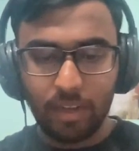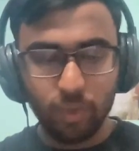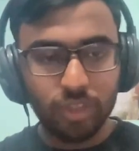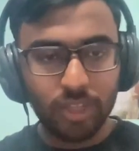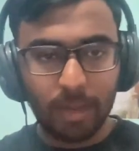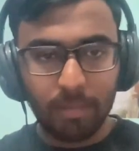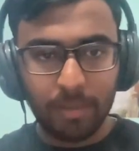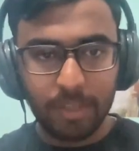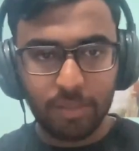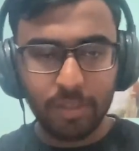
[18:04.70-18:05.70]
username, the
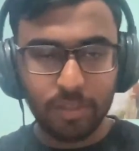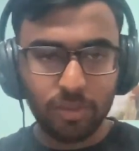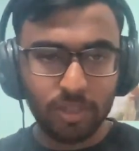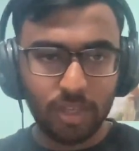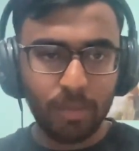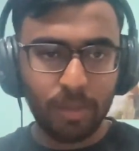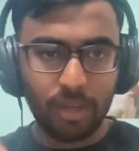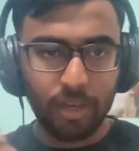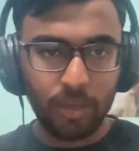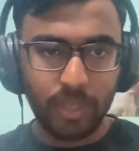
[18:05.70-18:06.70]
BuildSpace username, in
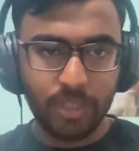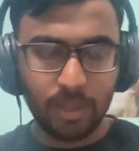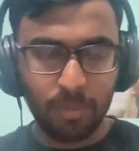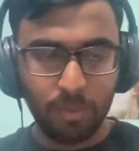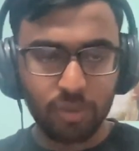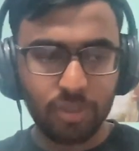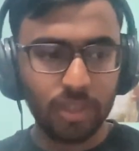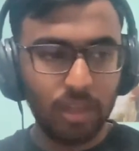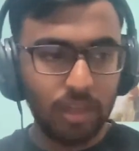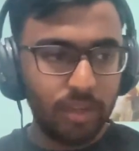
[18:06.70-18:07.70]
their tweets and posts.
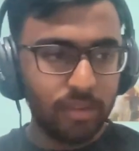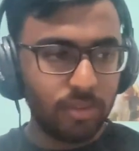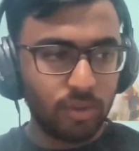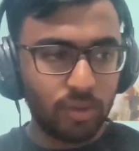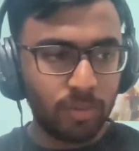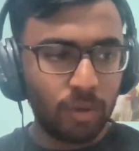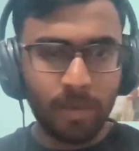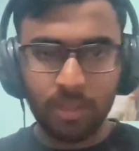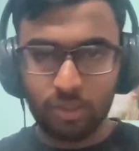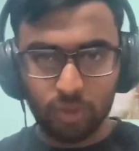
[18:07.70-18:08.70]
So
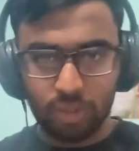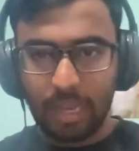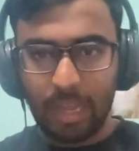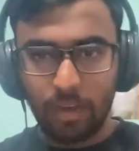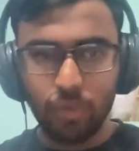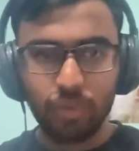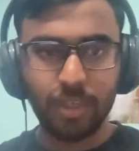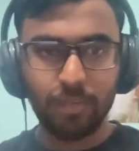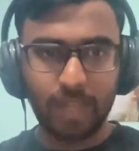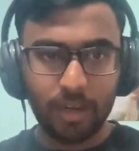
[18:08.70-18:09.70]
probably the social algos
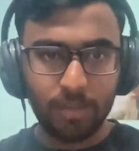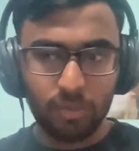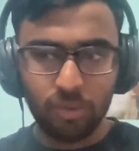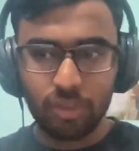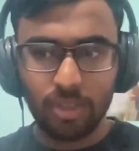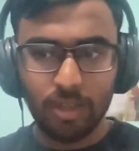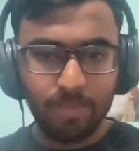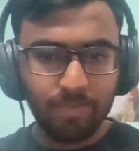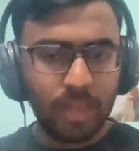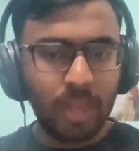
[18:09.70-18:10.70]
give that a boost,
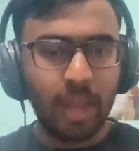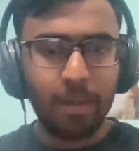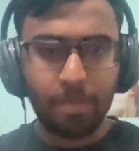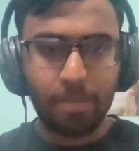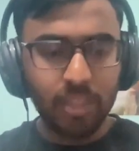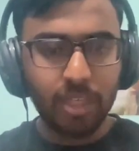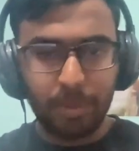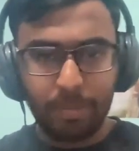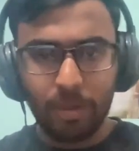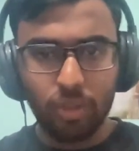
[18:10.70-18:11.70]
and other
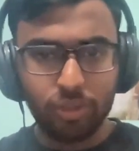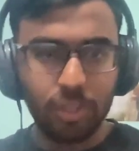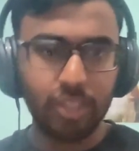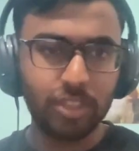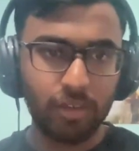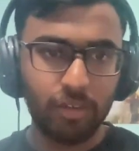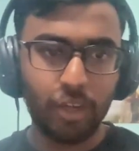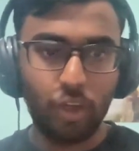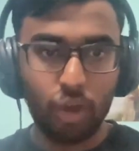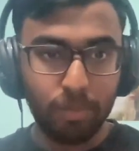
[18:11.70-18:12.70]
people also discover
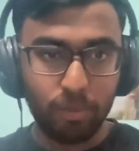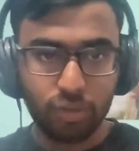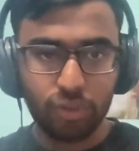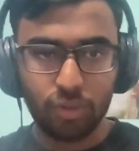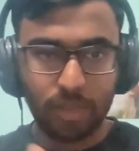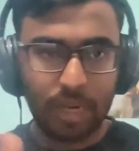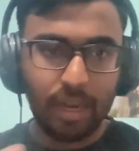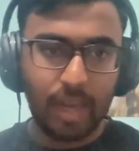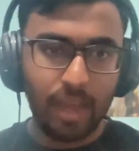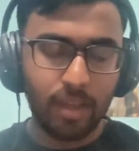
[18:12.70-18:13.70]
your post through that
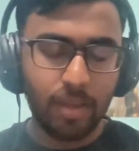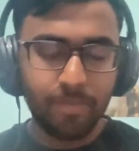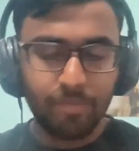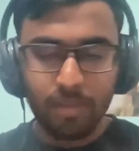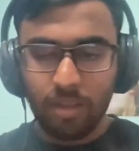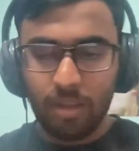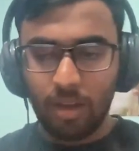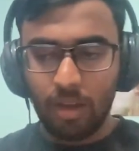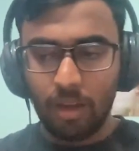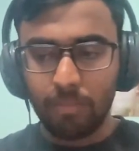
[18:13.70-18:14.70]
tag.
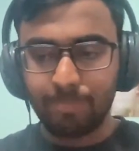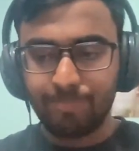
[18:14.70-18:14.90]
Um,